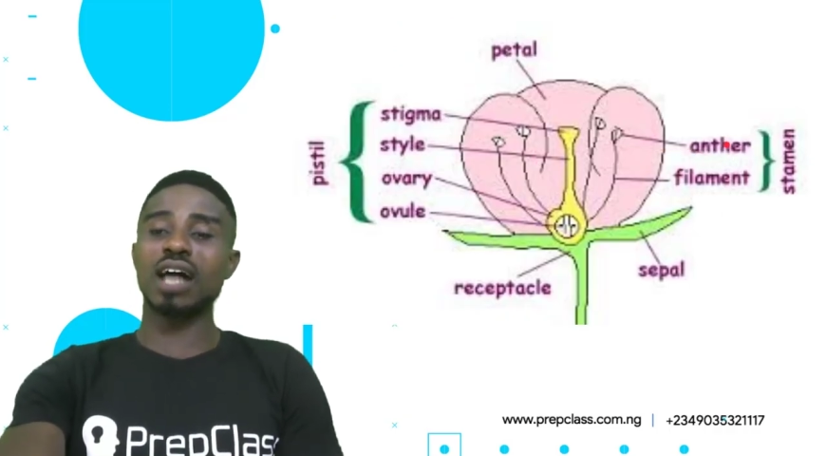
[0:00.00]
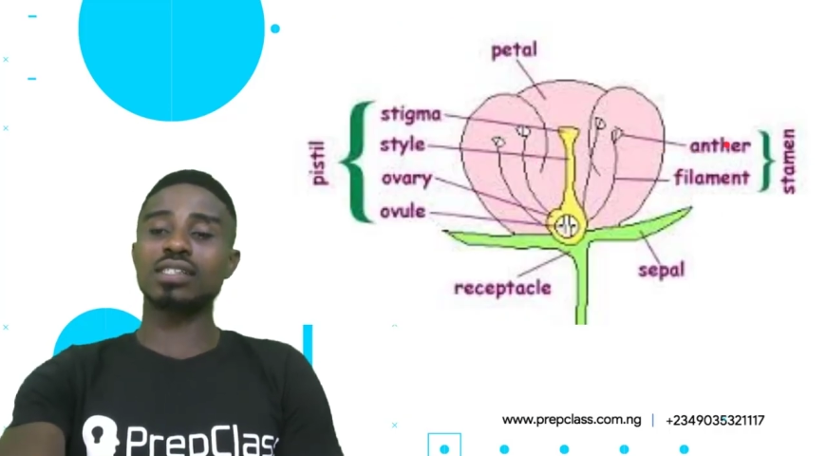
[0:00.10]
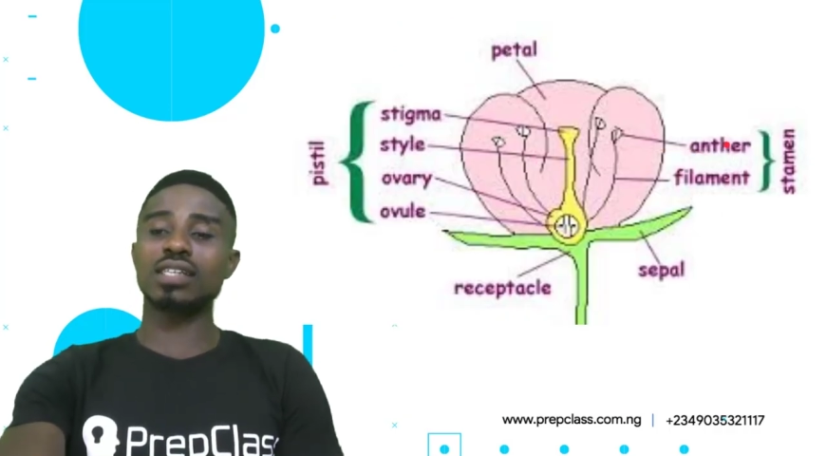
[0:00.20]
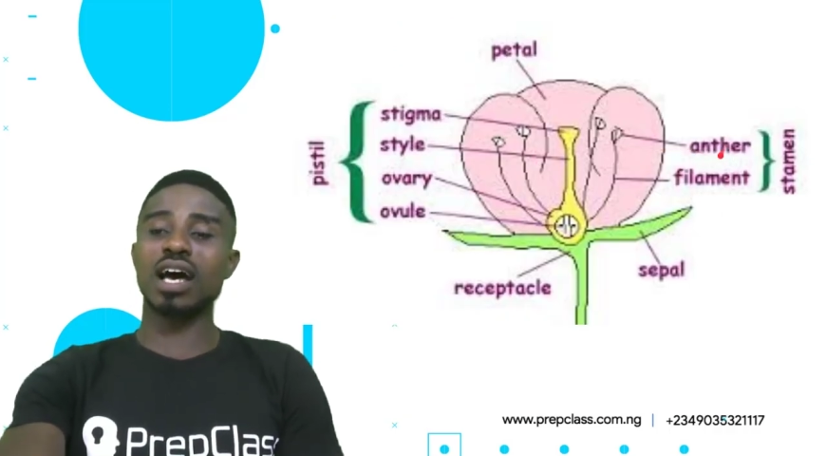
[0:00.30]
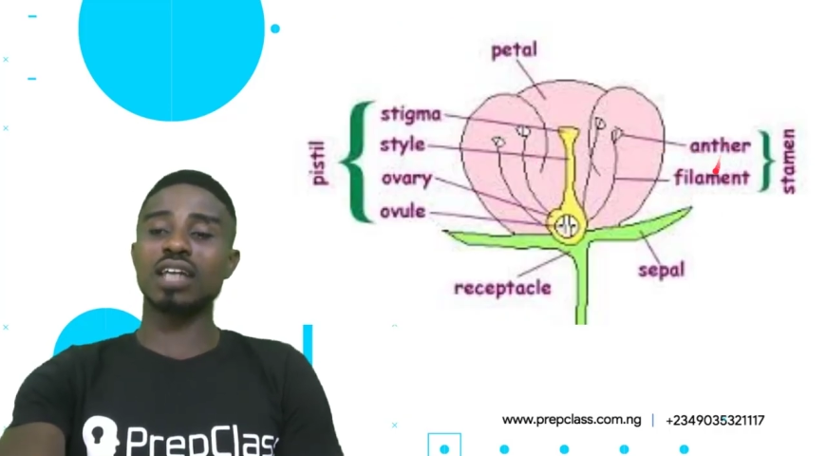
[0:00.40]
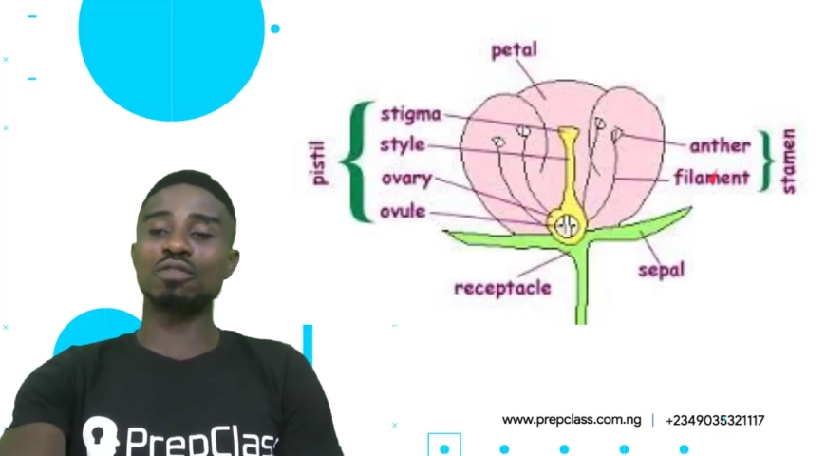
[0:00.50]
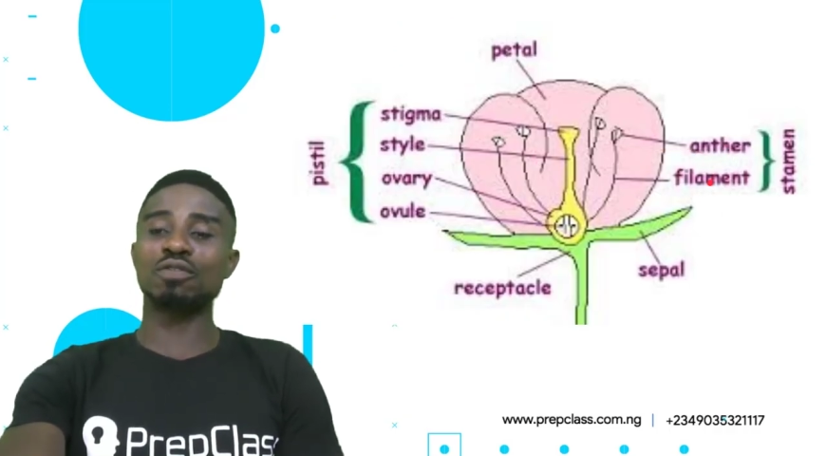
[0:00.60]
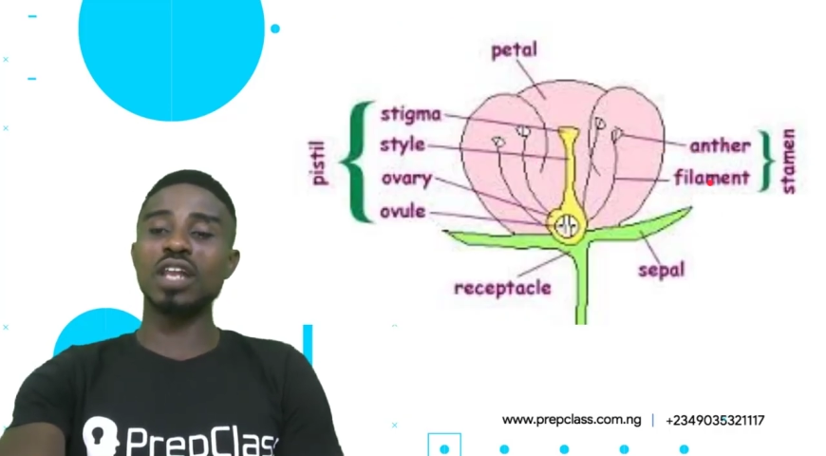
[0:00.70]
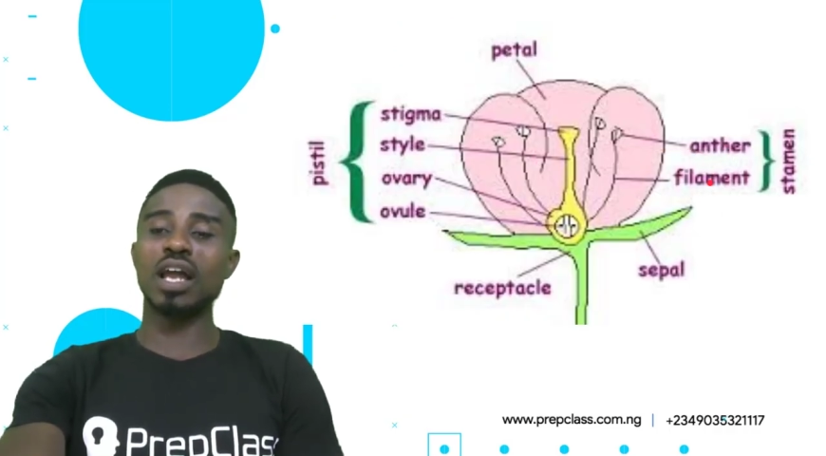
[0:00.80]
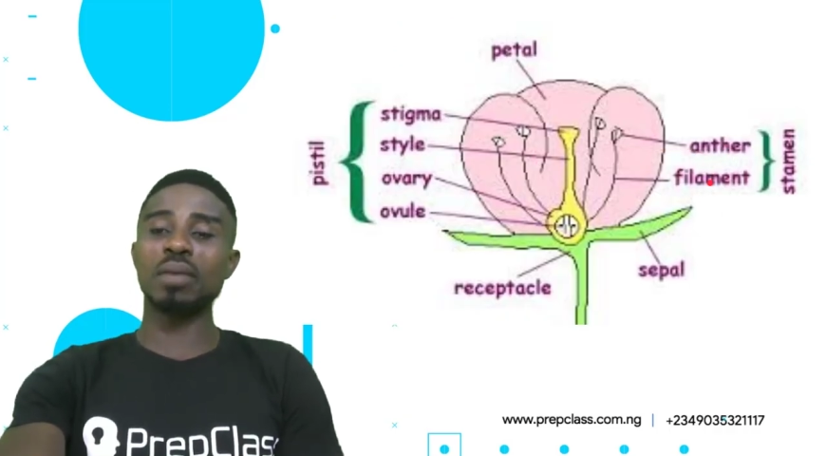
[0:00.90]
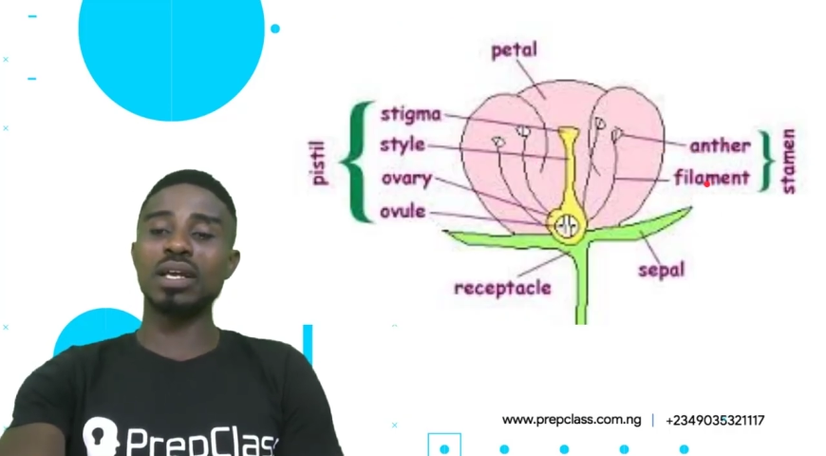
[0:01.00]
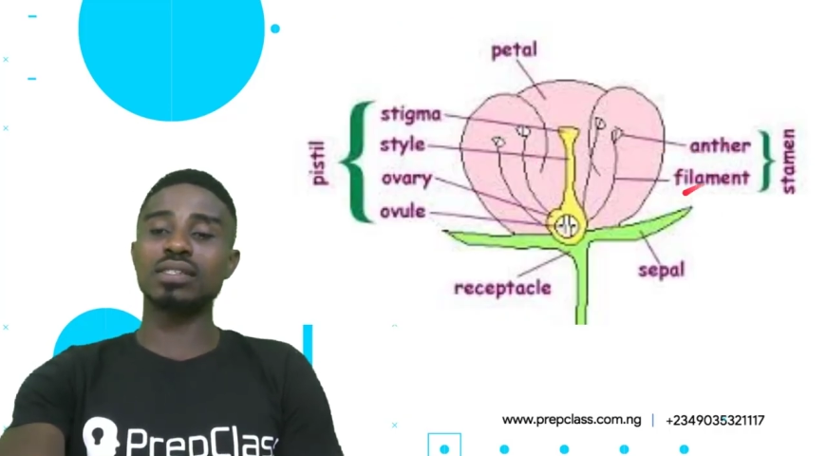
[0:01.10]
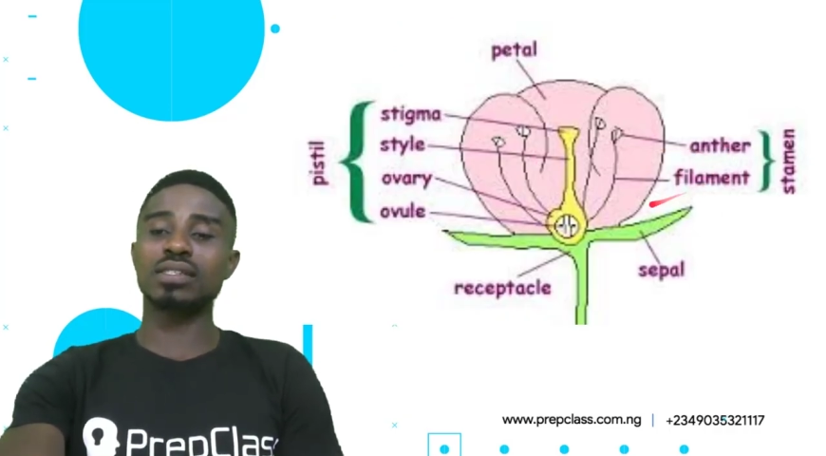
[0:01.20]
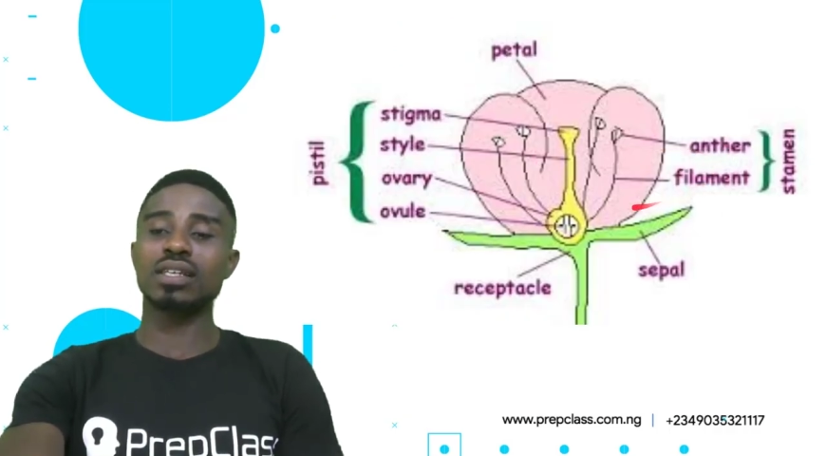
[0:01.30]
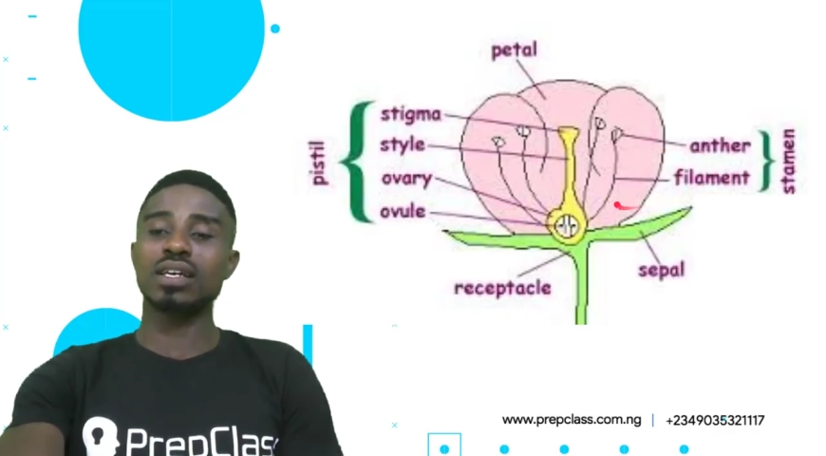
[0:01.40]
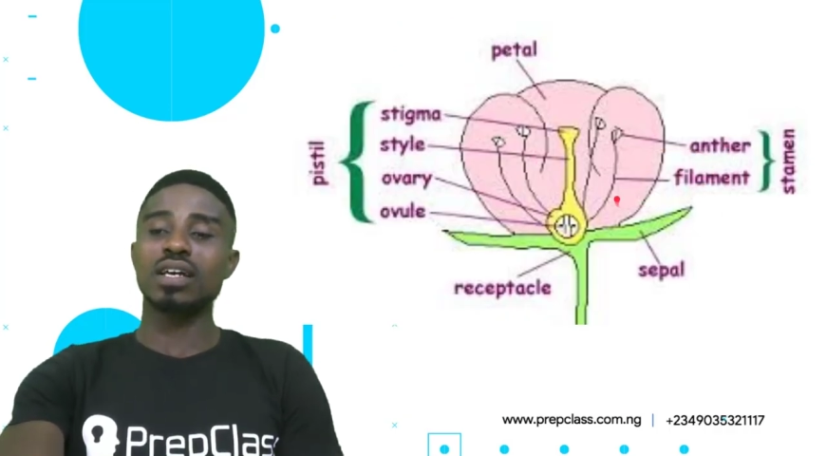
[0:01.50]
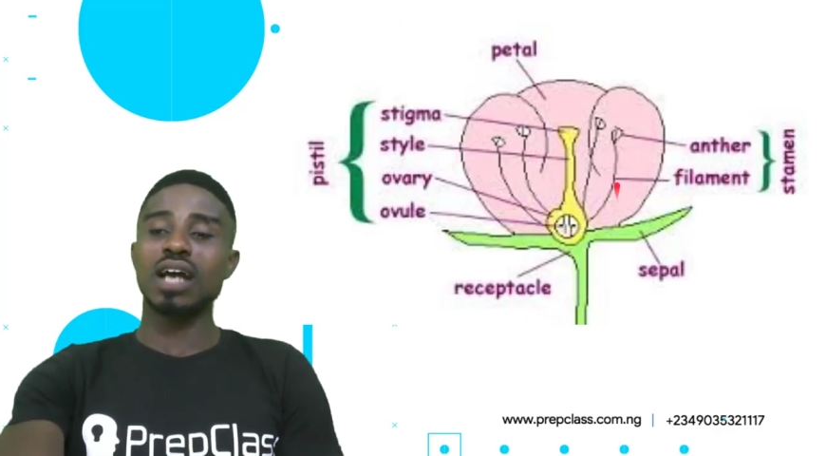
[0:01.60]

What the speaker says: anther, the filaments,